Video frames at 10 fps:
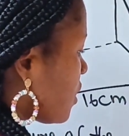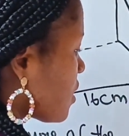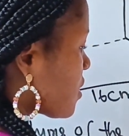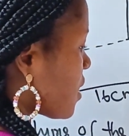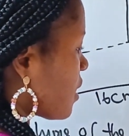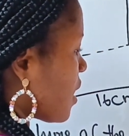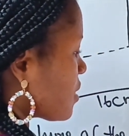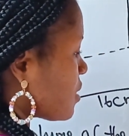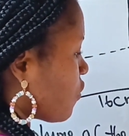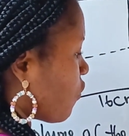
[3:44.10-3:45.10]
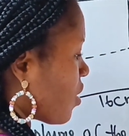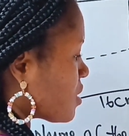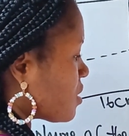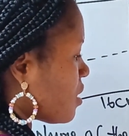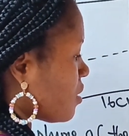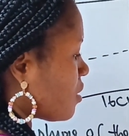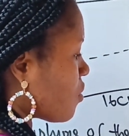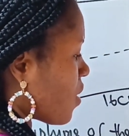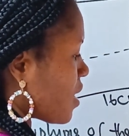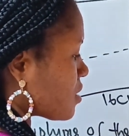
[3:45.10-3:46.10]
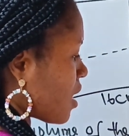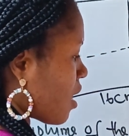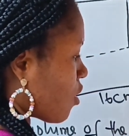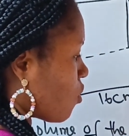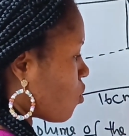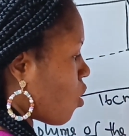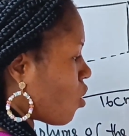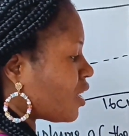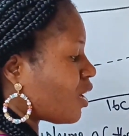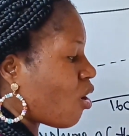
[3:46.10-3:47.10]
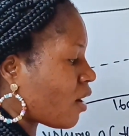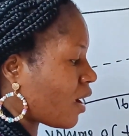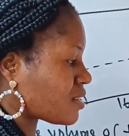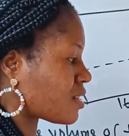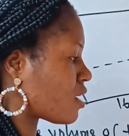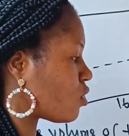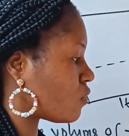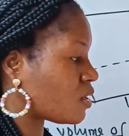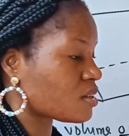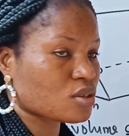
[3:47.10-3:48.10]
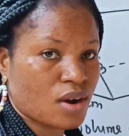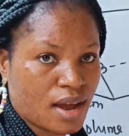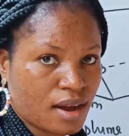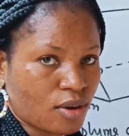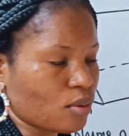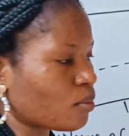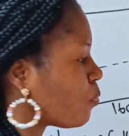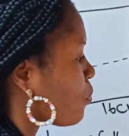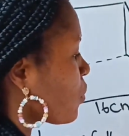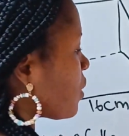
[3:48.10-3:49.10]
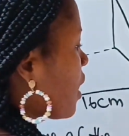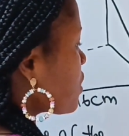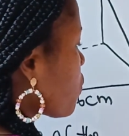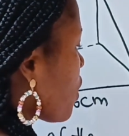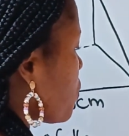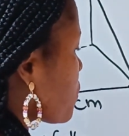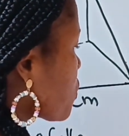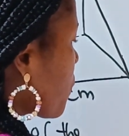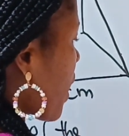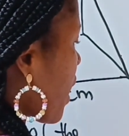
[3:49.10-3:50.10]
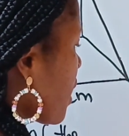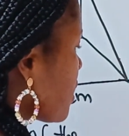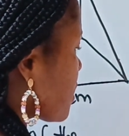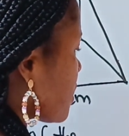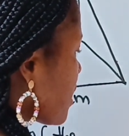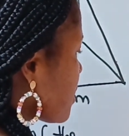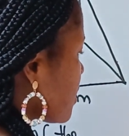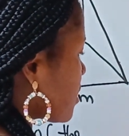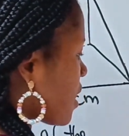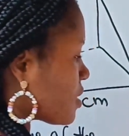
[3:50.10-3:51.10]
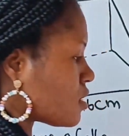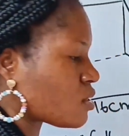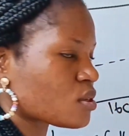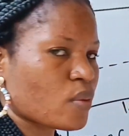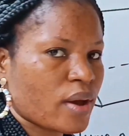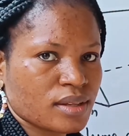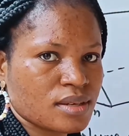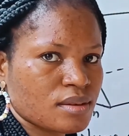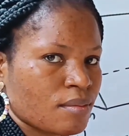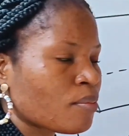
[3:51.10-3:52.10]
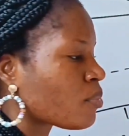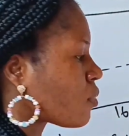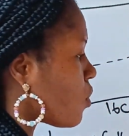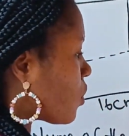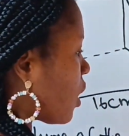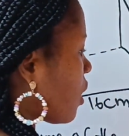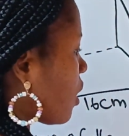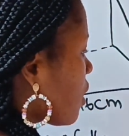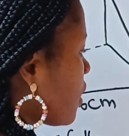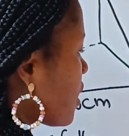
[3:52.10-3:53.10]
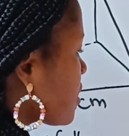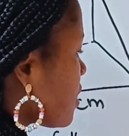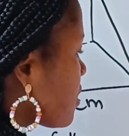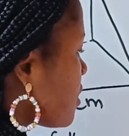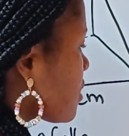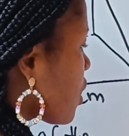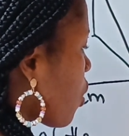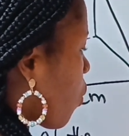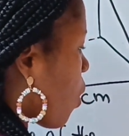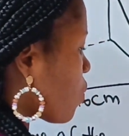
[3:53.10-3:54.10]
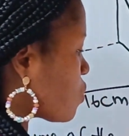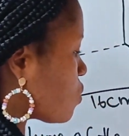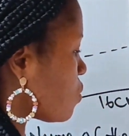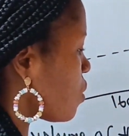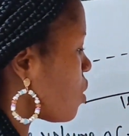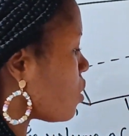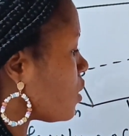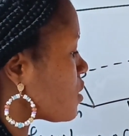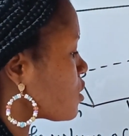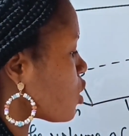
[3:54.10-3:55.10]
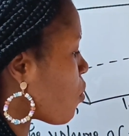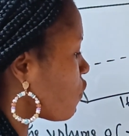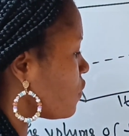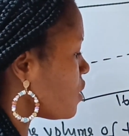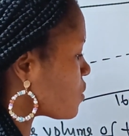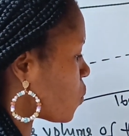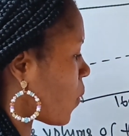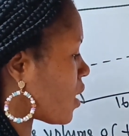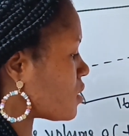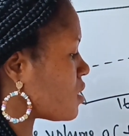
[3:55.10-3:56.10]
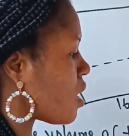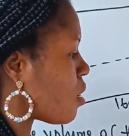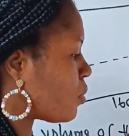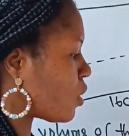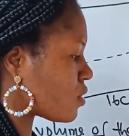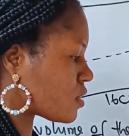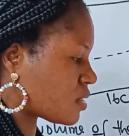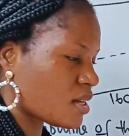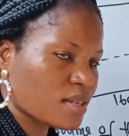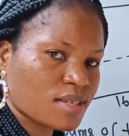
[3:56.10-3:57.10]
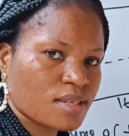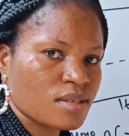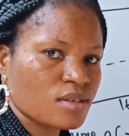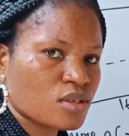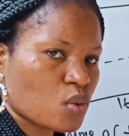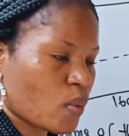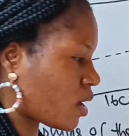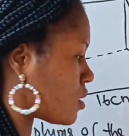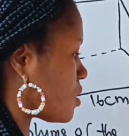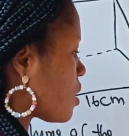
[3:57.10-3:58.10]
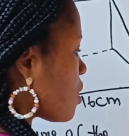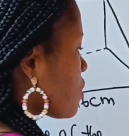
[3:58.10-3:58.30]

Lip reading: this side that is facing the right angle or the longest side of this triangle, that when you square it, that is 13 squared, okay? That it is equal to the sum of this squared plus this squared.